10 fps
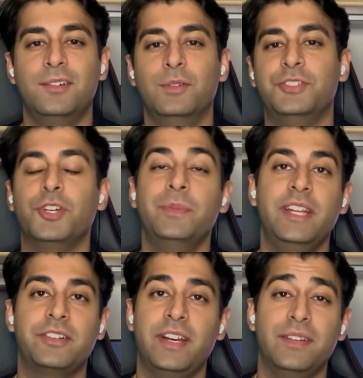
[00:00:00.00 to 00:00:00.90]
With so many
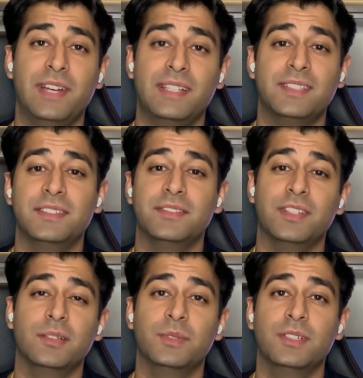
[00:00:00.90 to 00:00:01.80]
creative assets
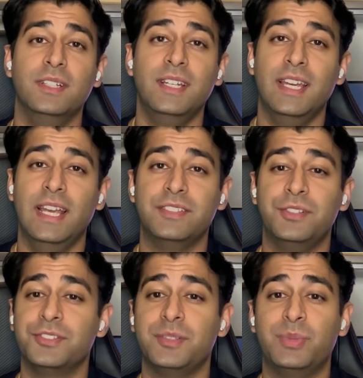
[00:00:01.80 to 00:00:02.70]
available, it's no
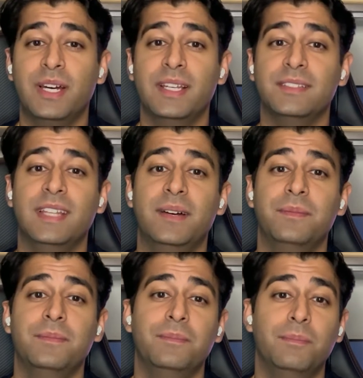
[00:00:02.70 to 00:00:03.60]
surprise that
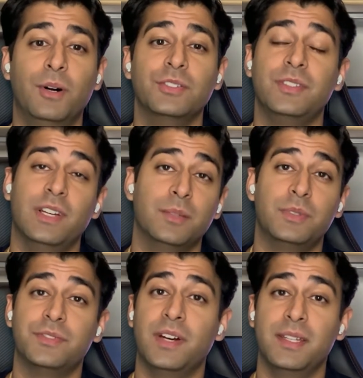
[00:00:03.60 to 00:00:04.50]
most developers
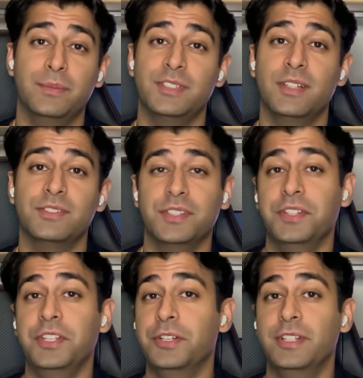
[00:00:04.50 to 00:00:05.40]
find themselves in the
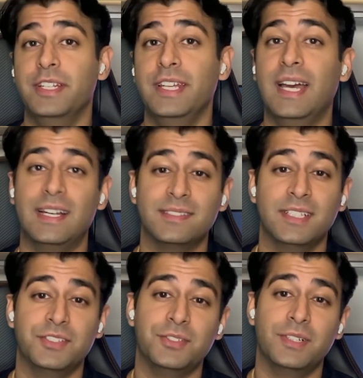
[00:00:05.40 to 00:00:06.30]
Unity Asset
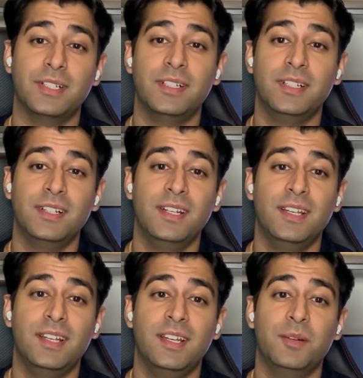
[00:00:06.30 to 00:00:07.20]
Store.
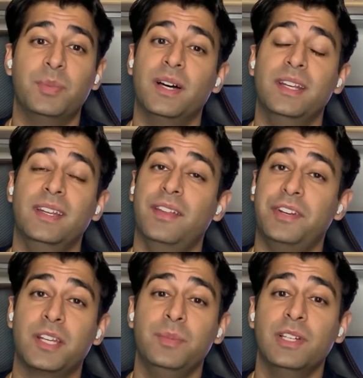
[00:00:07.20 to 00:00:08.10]
But there
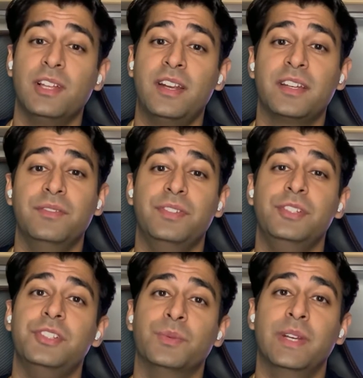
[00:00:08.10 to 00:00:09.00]
can be a lot of
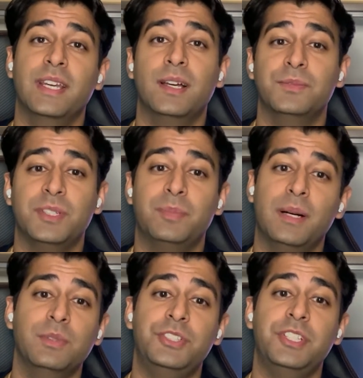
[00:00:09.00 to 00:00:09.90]
confusion when it comes to
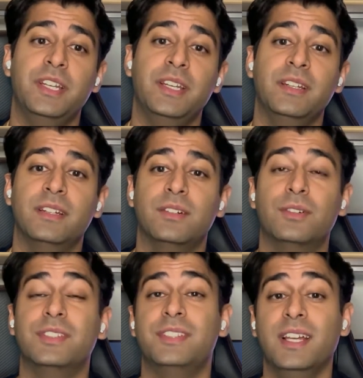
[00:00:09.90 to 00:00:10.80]
publishing or
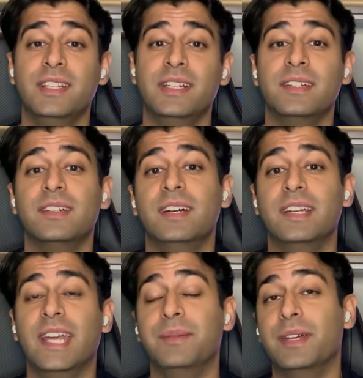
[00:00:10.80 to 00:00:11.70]
selling a
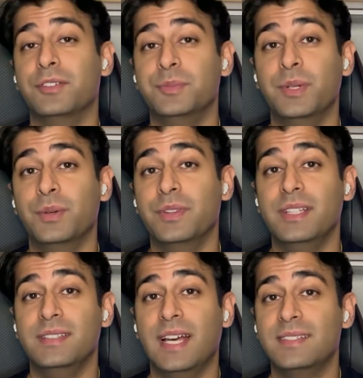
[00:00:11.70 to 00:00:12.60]
game that was built with these
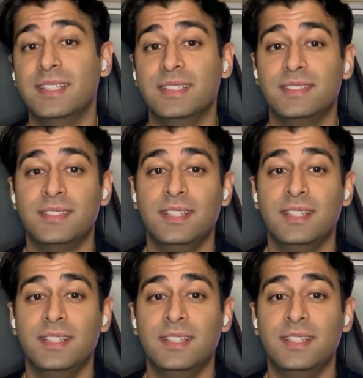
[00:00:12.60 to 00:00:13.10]
assets.